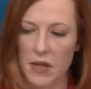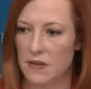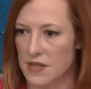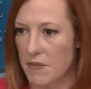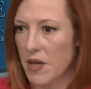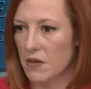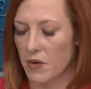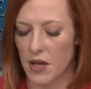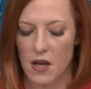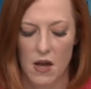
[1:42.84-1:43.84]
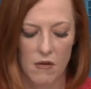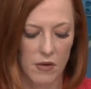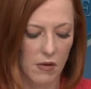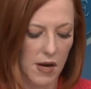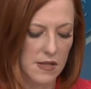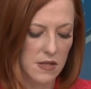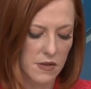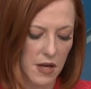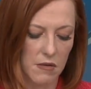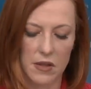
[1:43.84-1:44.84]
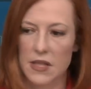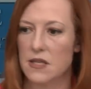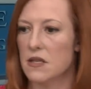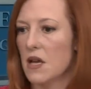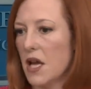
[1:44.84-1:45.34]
We condemn it and we request their release.